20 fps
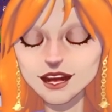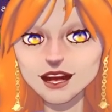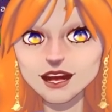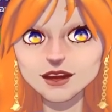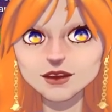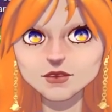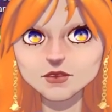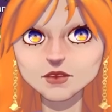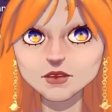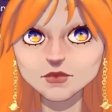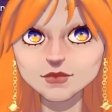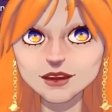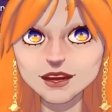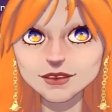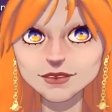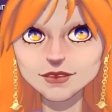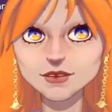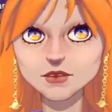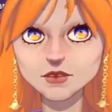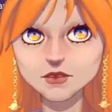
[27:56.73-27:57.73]
Do you
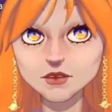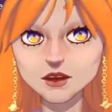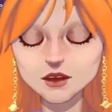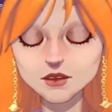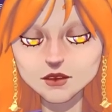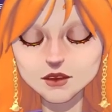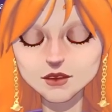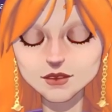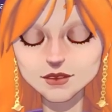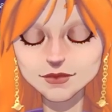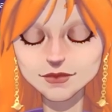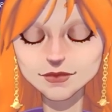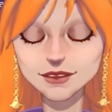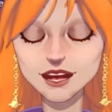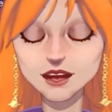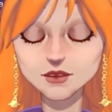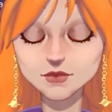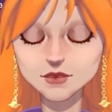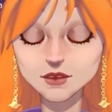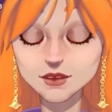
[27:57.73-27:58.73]
think they could do the
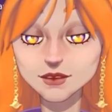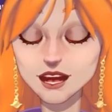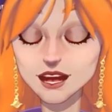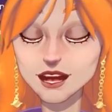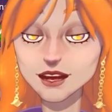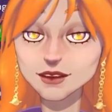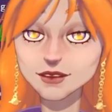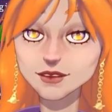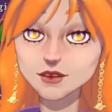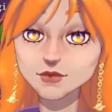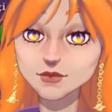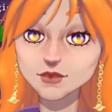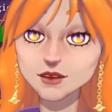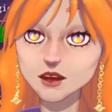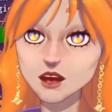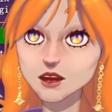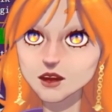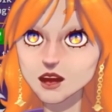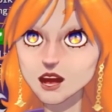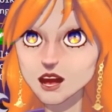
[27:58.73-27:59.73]
same with, like,
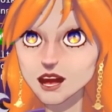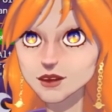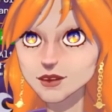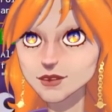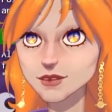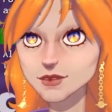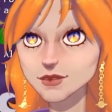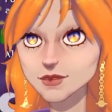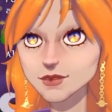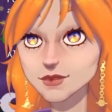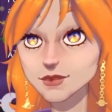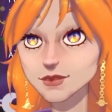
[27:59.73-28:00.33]
finger guns?